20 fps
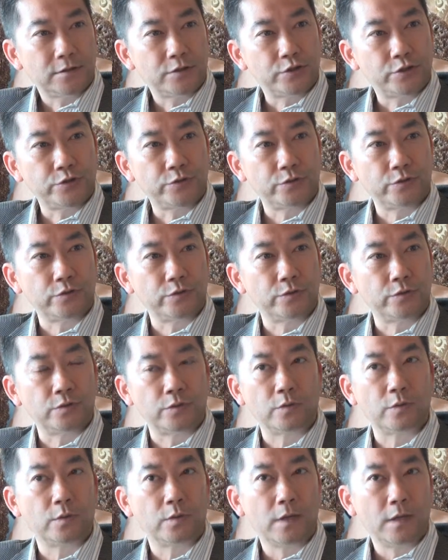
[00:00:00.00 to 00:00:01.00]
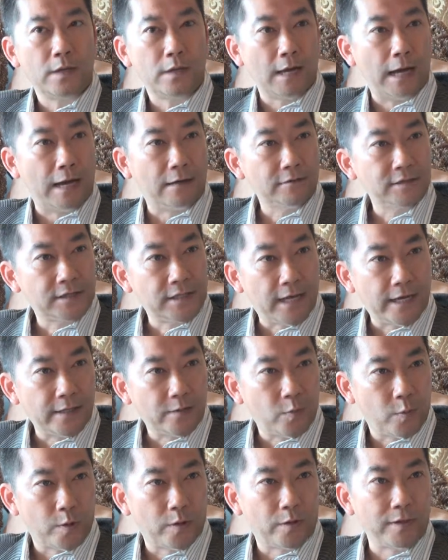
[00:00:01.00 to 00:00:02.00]
to
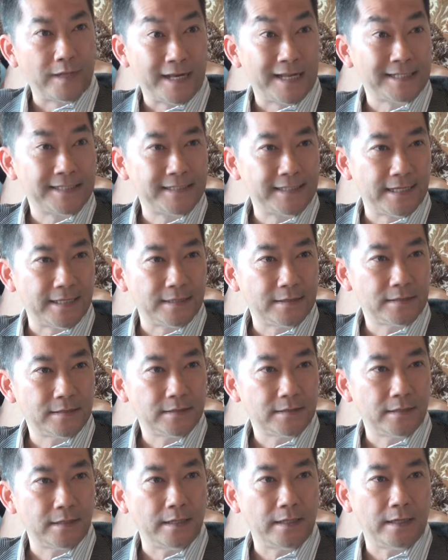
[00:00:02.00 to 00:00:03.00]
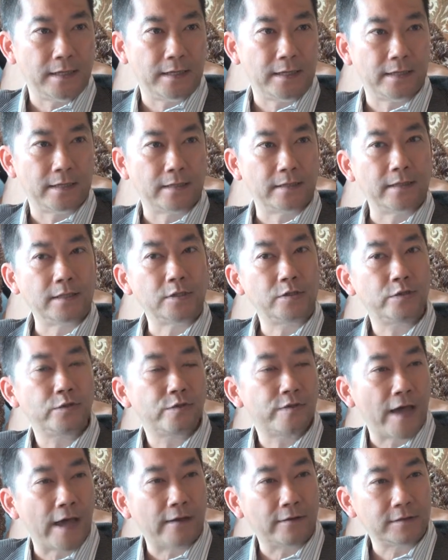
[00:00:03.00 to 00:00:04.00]
outside world in a sense, and in
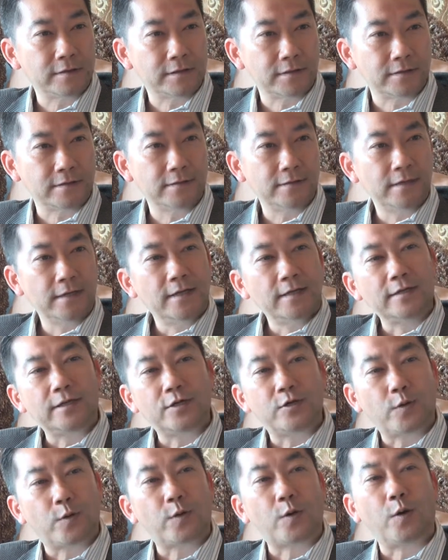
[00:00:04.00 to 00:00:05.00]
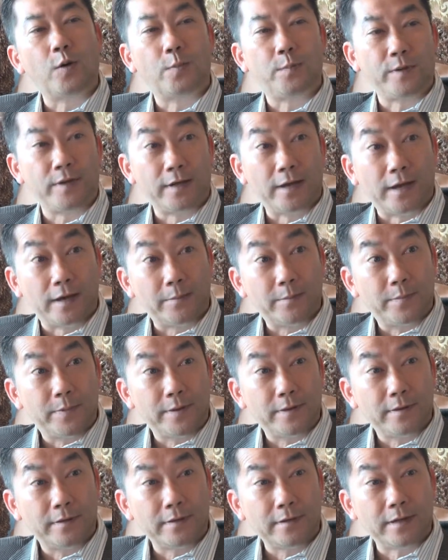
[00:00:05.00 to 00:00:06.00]
2000 the door opened up
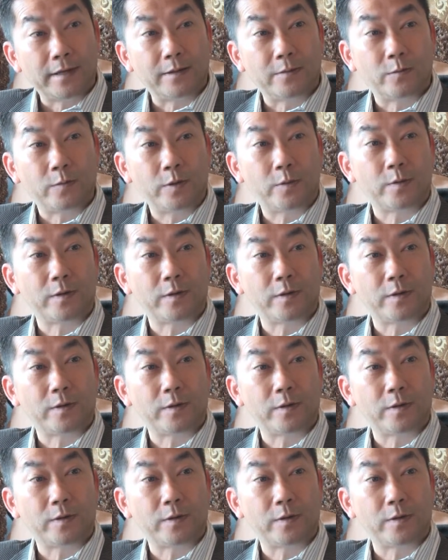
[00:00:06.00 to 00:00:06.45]
and we